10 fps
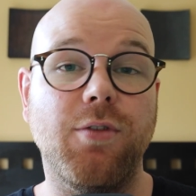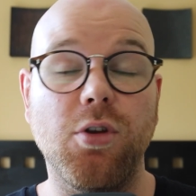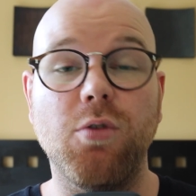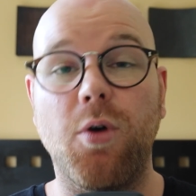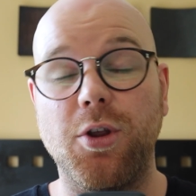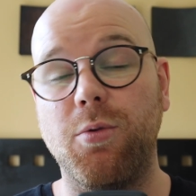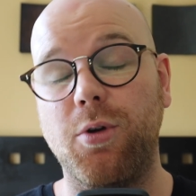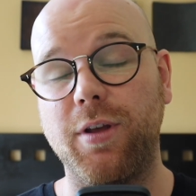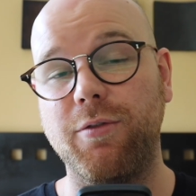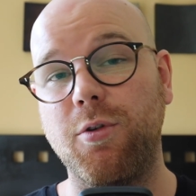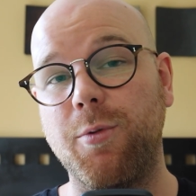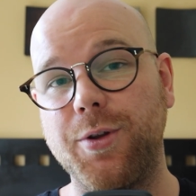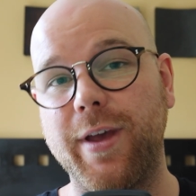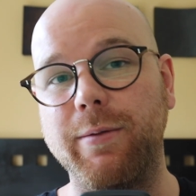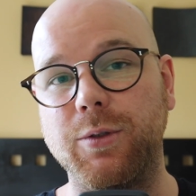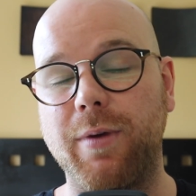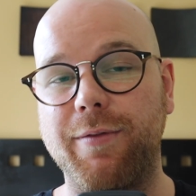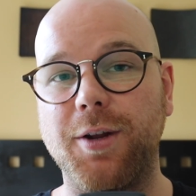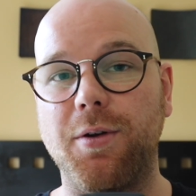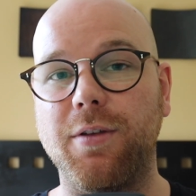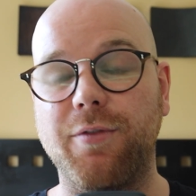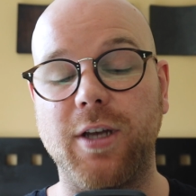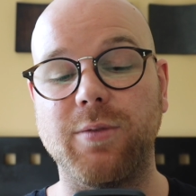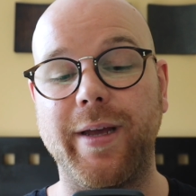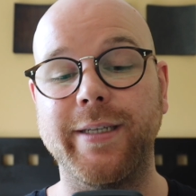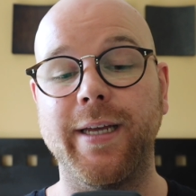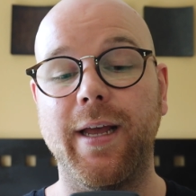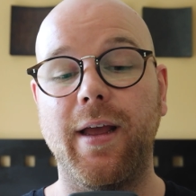what you were looking for when you came to my video in the first place.